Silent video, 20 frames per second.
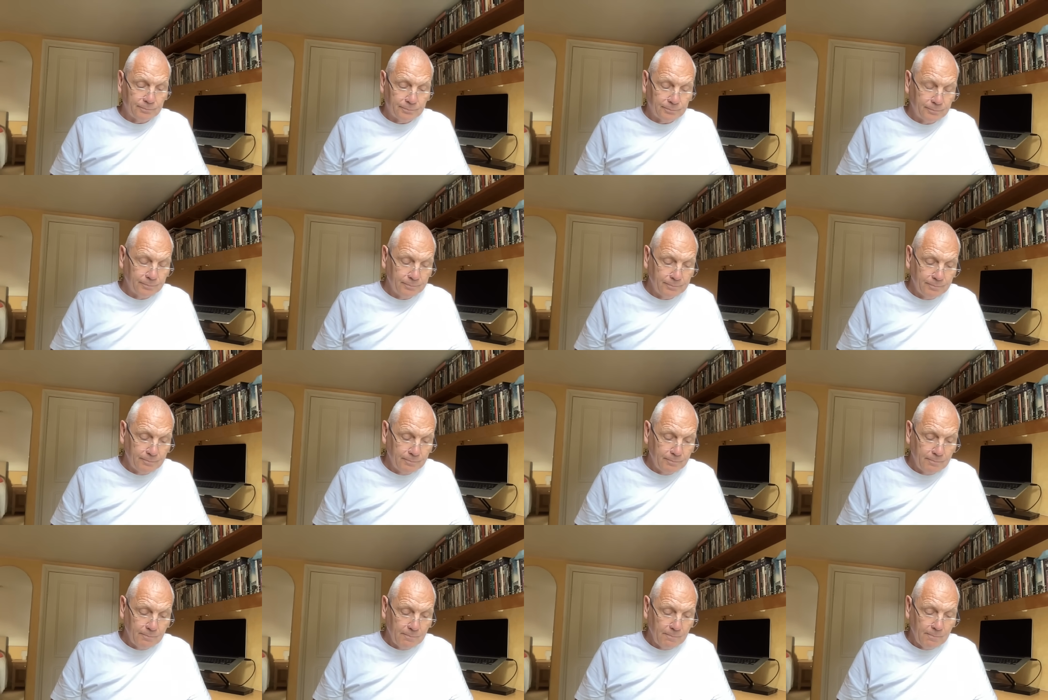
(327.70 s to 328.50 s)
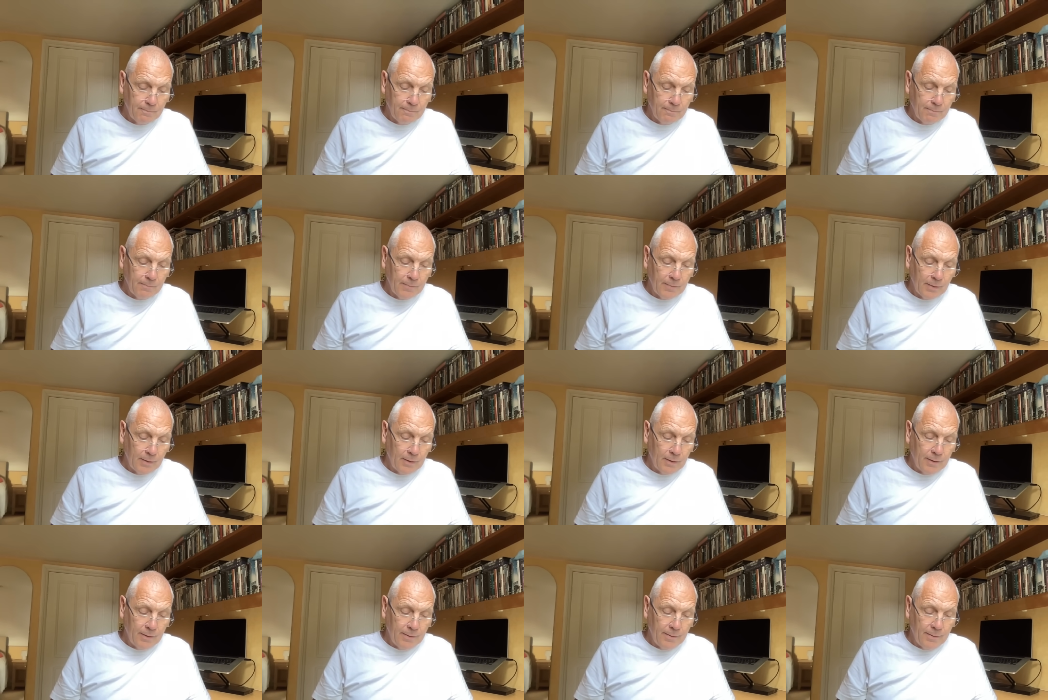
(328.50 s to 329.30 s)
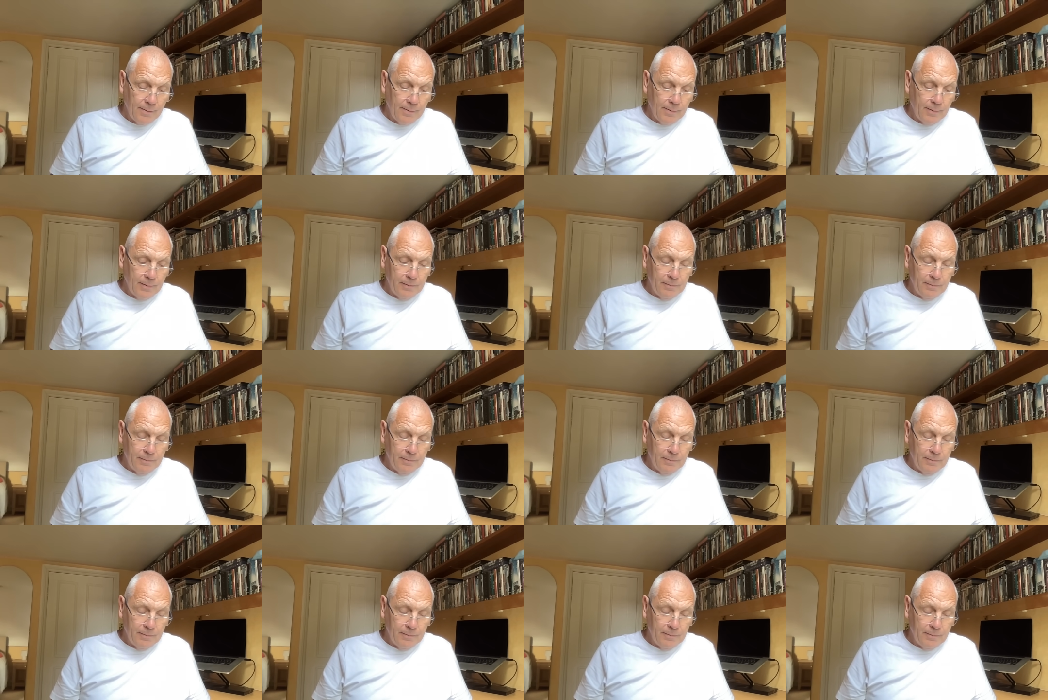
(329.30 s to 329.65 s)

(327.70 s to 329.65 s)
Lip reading: (silence)